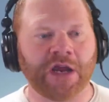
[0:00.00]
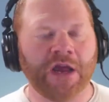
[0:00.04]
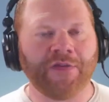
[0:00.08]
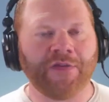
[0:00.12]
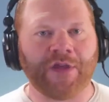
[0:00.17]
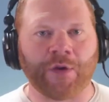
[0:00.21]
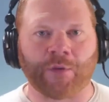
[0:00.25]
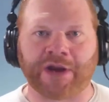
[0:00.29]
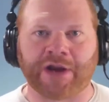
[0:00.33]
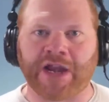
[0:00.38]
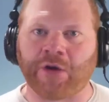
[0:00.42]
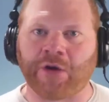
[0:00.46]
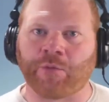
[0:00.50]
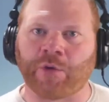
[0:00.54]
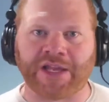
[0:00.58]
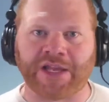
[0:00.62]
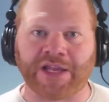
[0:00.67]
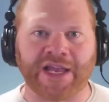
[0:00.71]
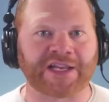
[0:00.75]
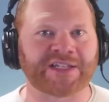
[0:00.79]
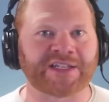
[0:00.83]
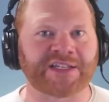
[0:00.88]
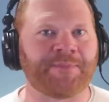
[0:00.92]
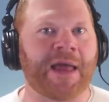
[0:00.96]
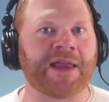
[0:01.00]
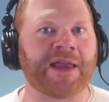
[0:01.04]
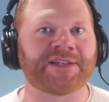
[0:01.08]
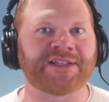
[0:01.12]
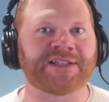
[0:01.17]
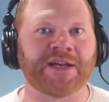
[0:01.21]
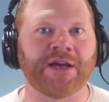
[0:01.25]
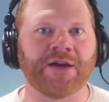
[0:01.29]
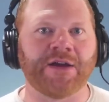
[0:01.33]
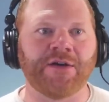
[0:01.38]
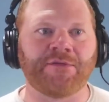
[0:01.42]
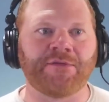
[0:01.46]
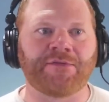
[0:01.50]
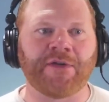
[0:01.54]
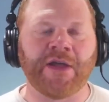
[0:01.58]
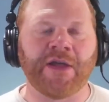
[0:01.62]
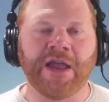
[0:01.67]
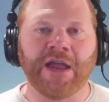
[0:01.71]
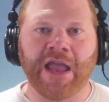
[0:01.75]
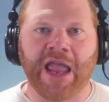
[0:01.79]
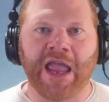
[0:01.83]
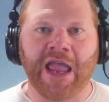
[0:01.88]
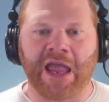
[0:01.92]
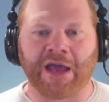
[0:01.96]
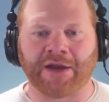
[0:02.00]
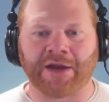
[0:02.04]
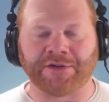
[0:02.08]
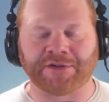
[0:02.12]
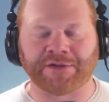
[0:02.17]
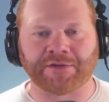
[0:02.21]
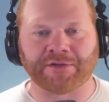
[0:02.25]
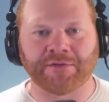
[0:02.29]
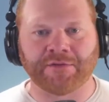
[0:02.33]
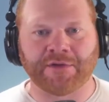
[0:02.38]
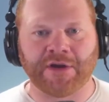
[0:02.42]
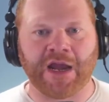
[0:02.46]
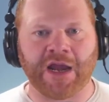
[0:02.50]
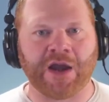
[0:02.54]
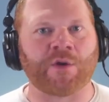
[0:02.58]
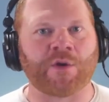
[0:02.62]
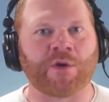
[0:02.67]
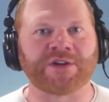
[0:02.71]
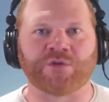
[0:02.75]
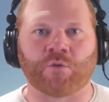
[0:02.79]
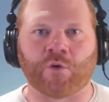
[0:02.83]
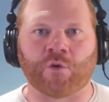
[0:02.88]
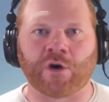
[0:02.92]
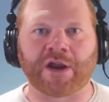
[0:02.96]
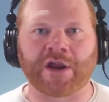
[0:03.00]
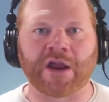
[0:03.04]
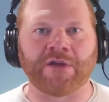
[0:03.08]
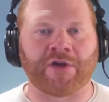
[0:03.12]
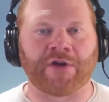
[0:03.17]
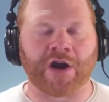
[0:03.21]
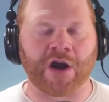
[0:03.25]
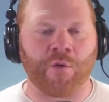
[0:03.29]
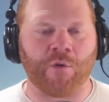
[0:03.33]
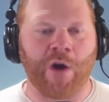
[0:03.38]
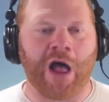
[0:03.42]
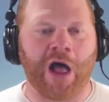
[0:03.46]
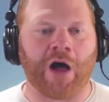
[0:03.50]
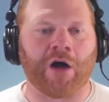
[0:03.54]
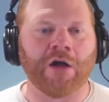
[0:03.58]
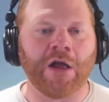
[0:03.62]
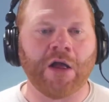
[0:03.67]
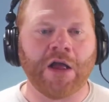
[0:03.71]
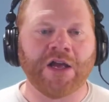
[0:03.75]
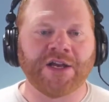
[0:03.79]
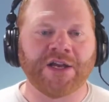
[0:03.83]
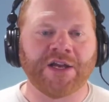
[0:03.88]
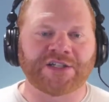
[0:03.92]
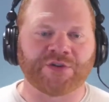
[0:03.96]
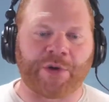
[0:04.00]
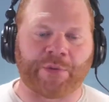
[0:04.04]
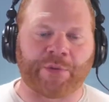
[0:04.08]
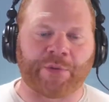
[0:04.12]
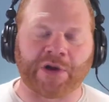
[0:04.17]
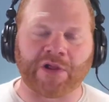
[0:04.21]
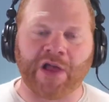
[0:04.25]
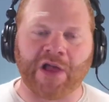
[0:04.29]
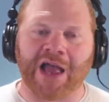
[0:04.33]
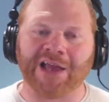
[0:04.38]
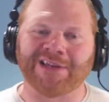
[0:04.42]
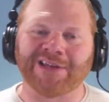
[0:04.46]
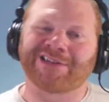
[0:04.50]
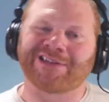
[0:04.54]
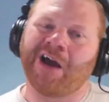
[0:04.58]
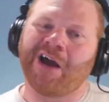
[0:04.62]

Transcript: They were getting really expensive, and it wasn't working very well. So we realized,